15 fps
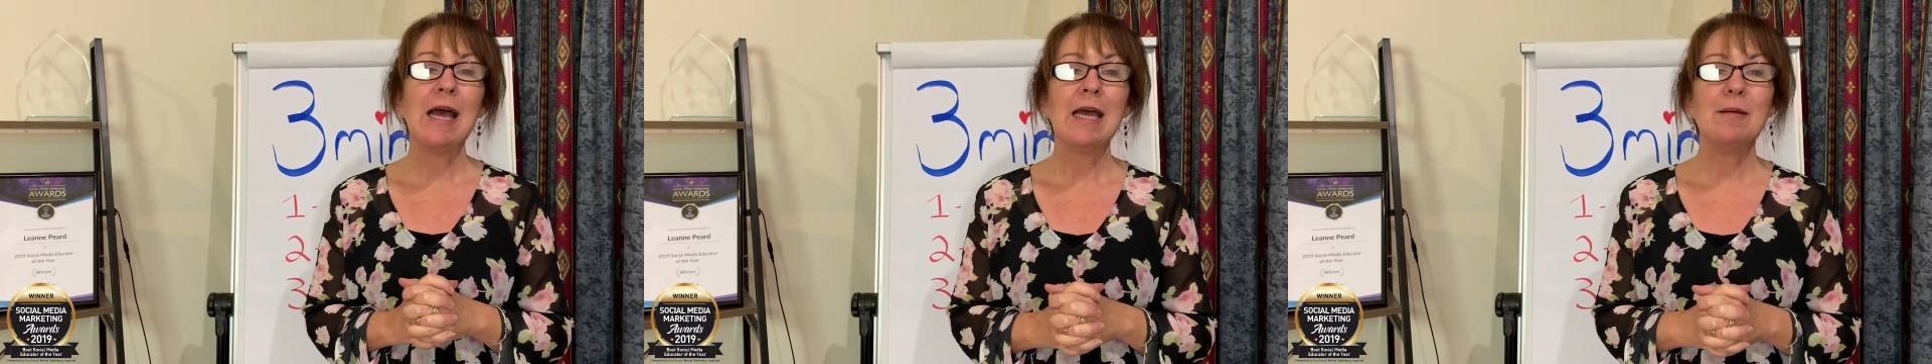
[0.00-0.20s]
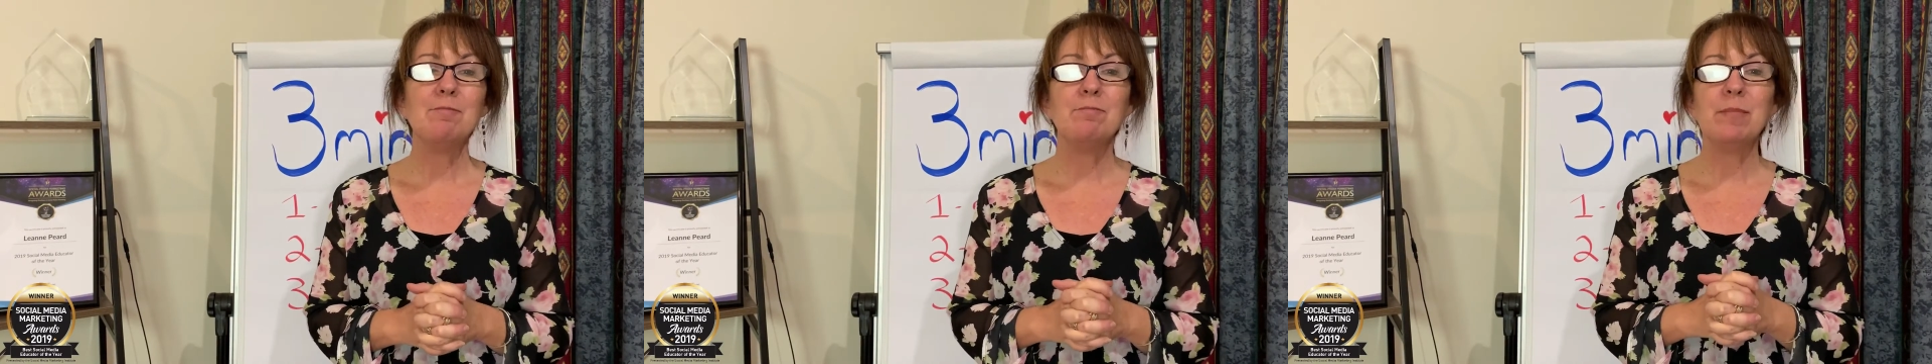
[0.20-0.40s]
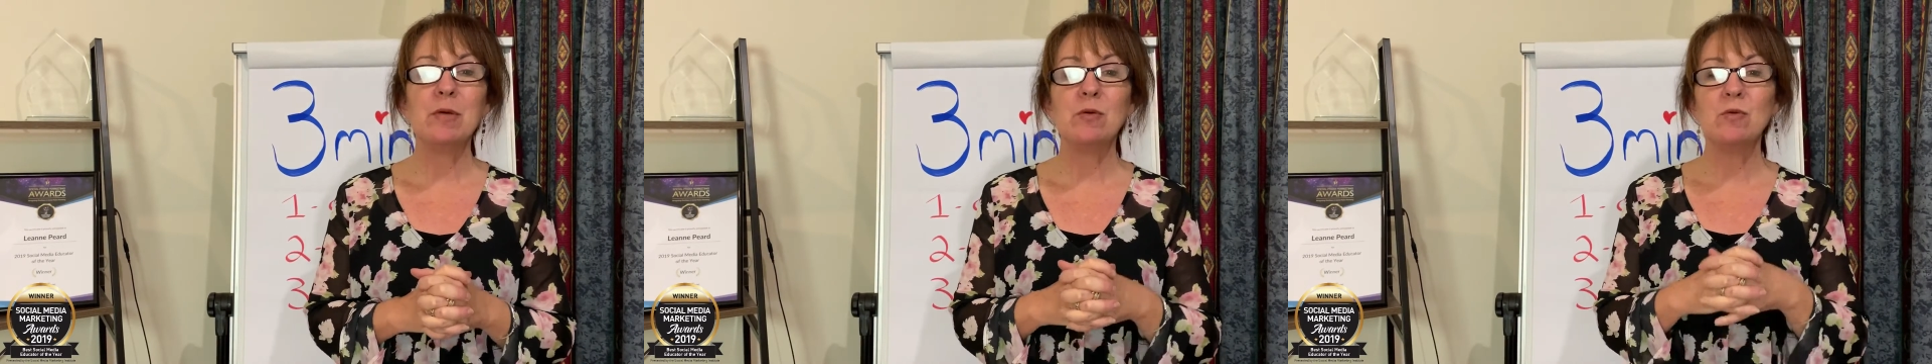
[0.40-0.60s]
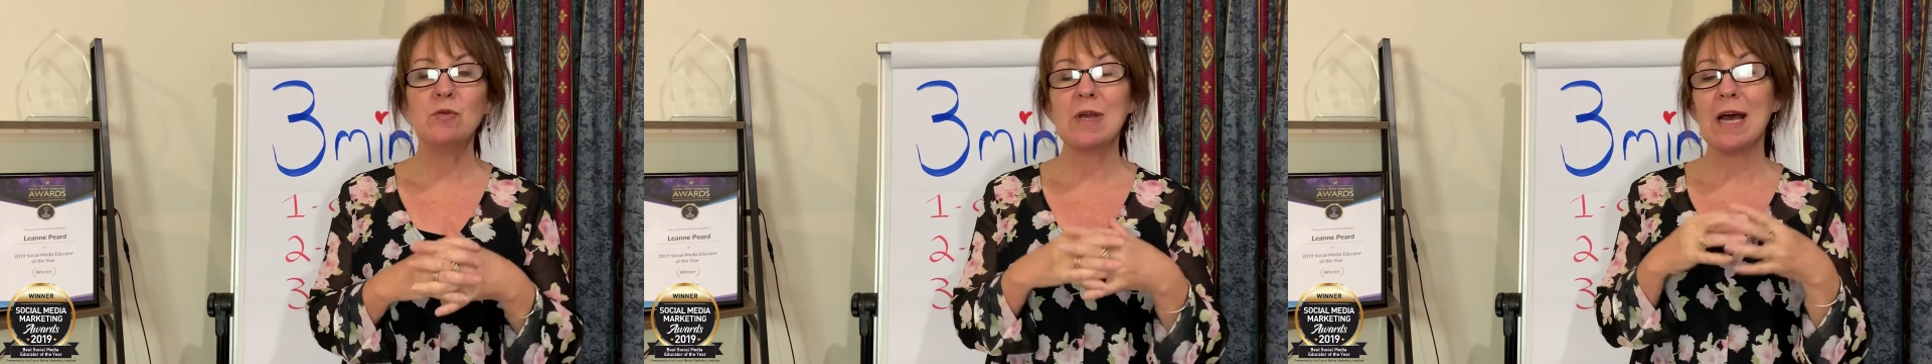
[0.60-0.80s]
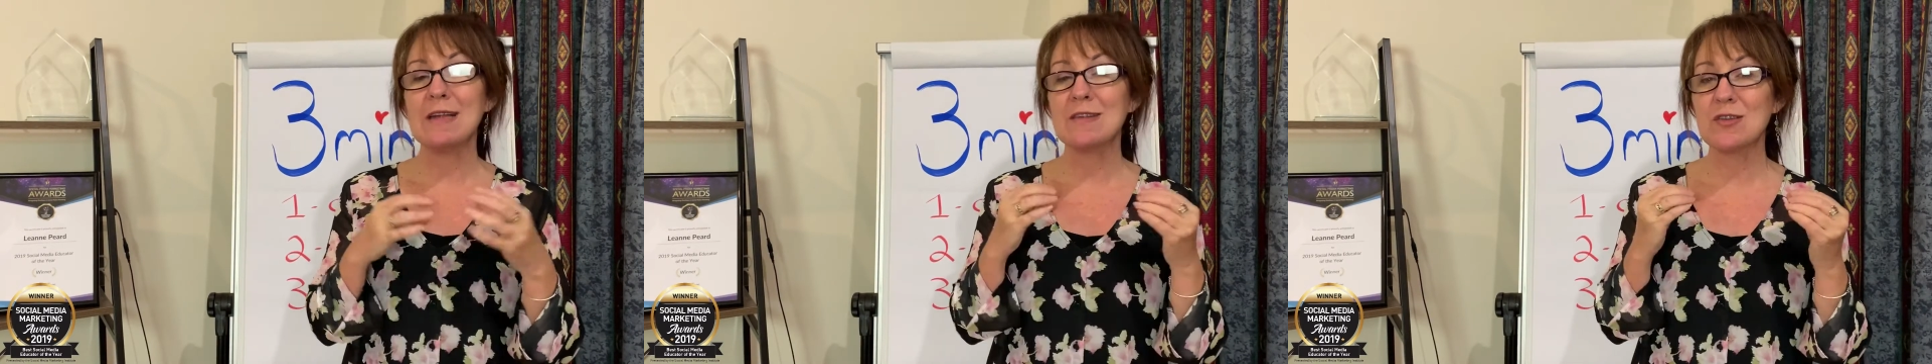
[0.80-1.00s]
and build
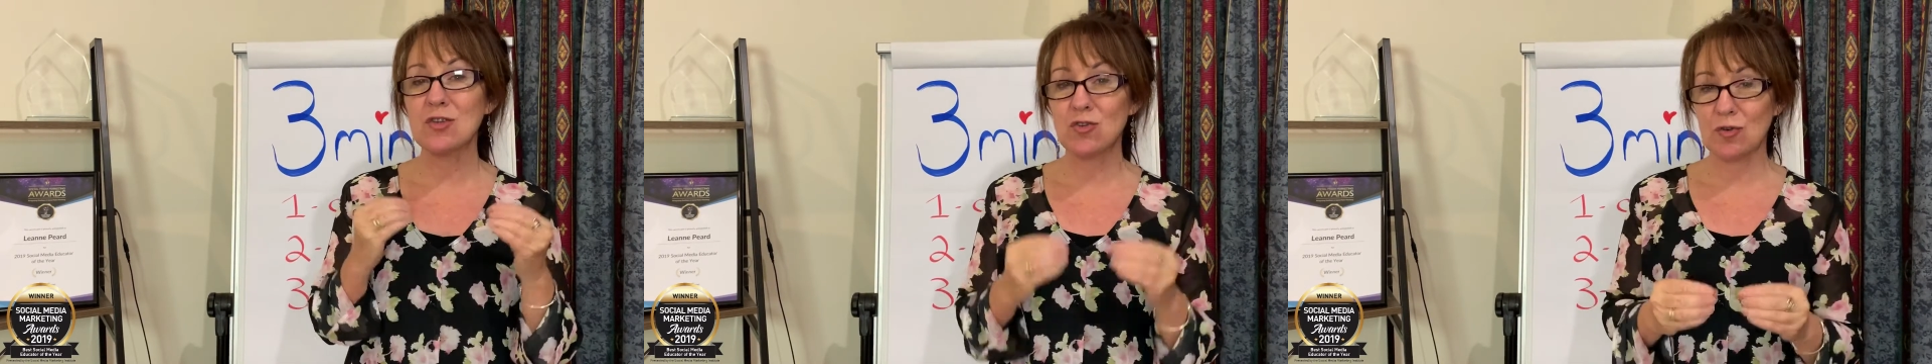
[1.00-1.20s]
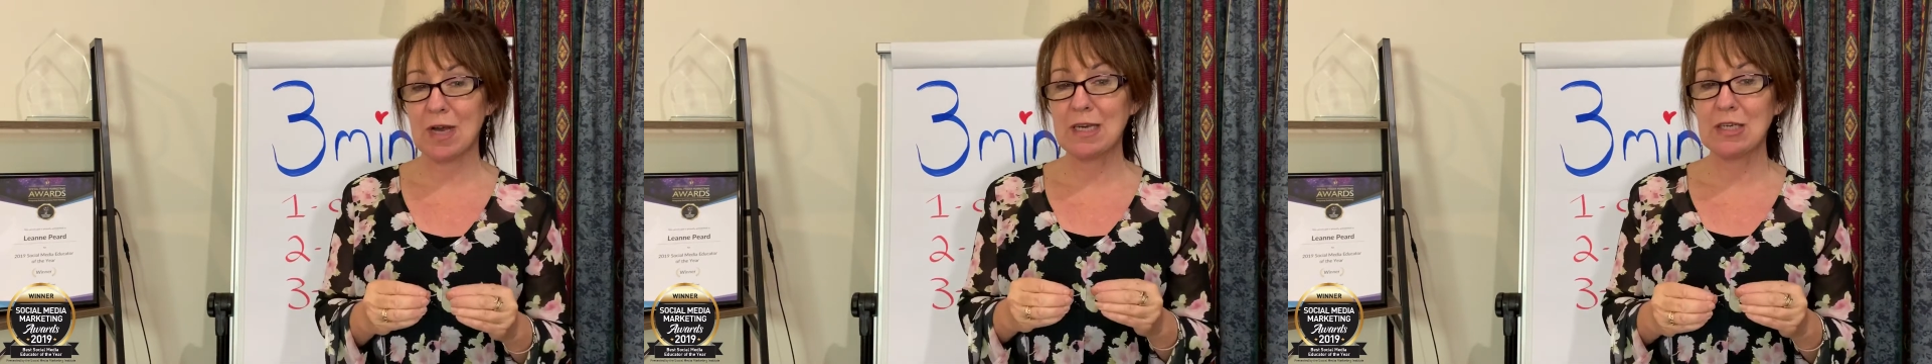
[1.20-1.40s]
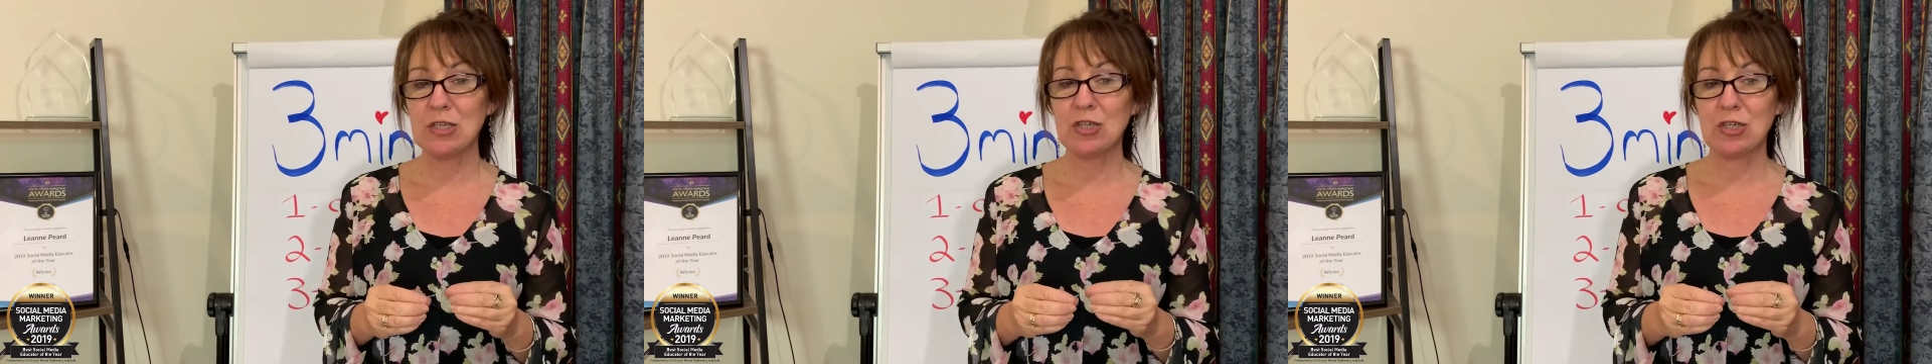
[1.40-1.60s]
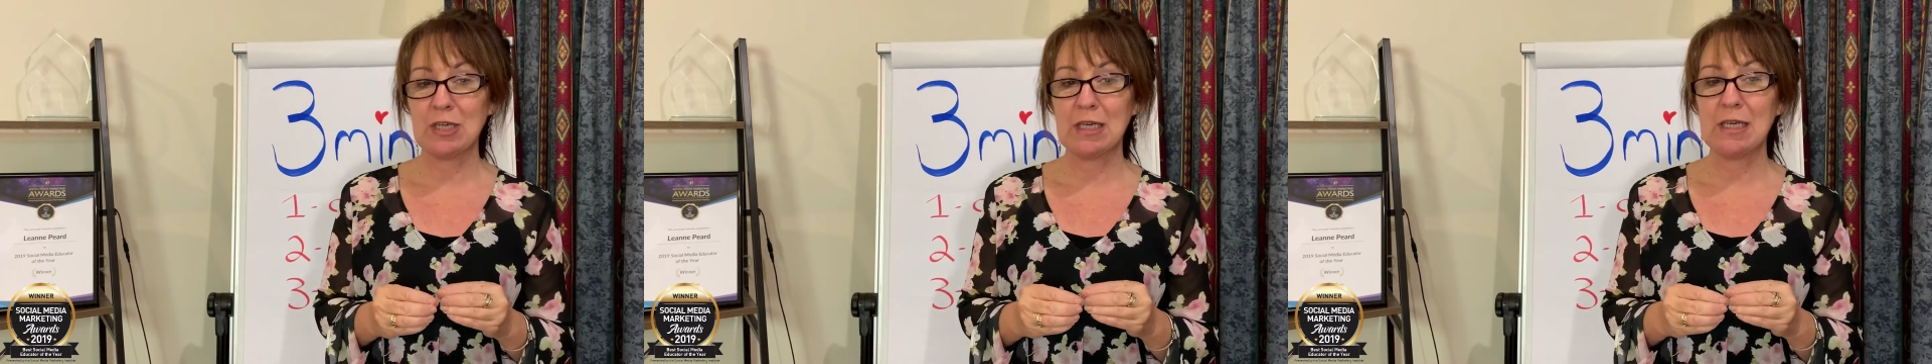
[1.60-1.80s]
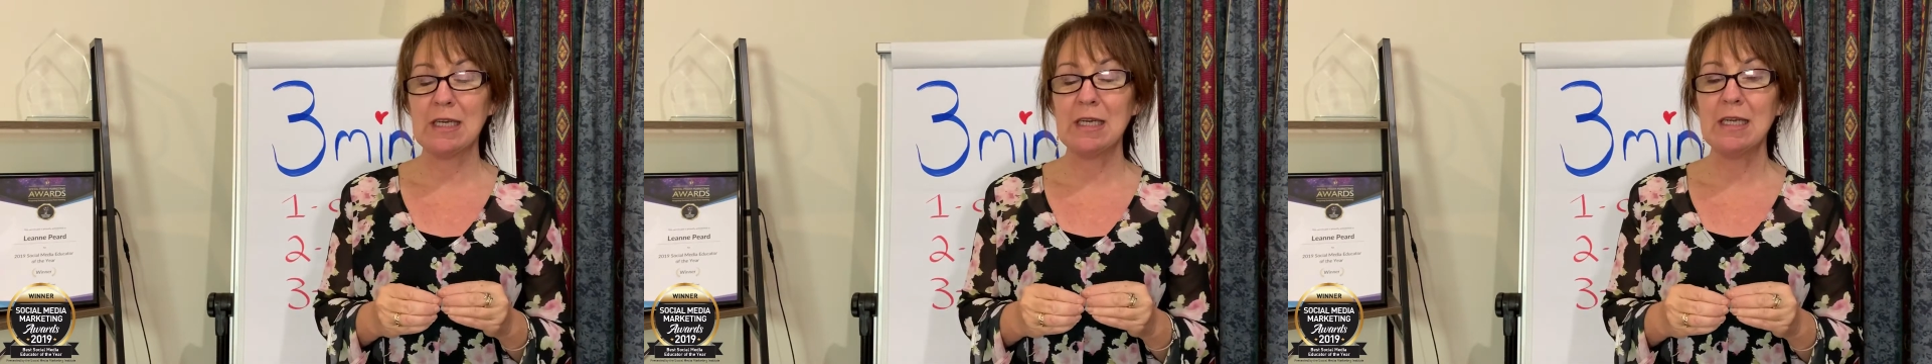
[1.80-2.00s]
a
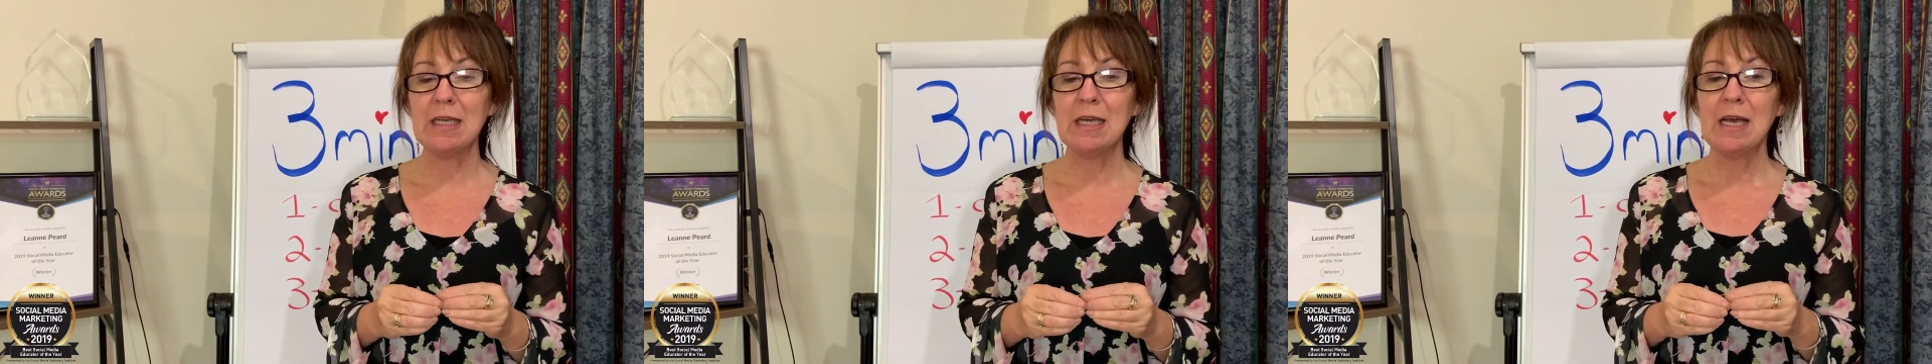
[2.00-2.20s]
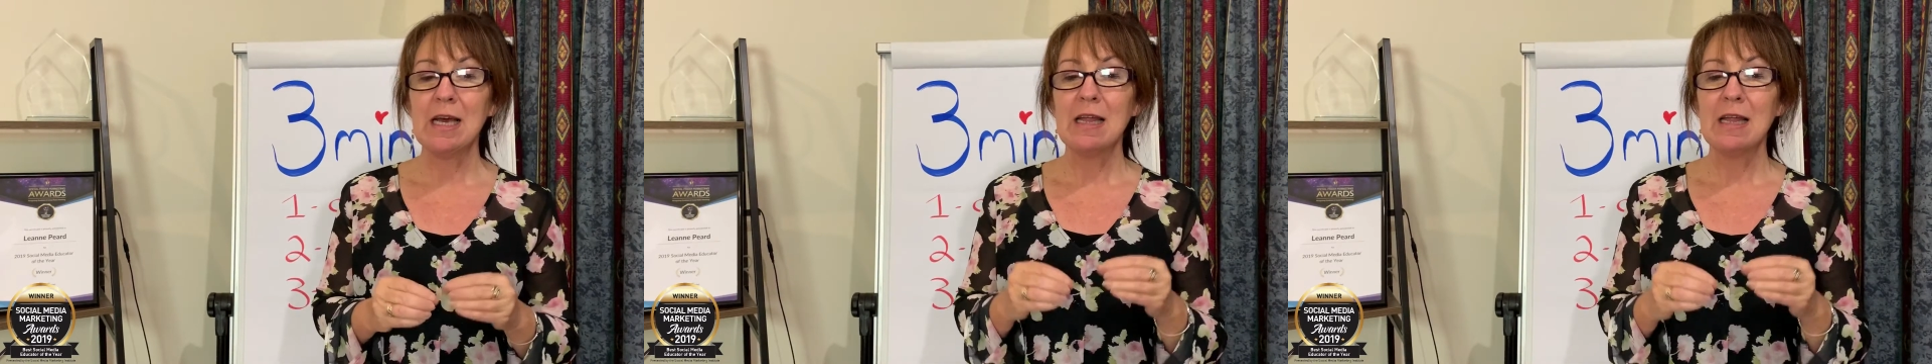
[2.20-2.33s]
strategy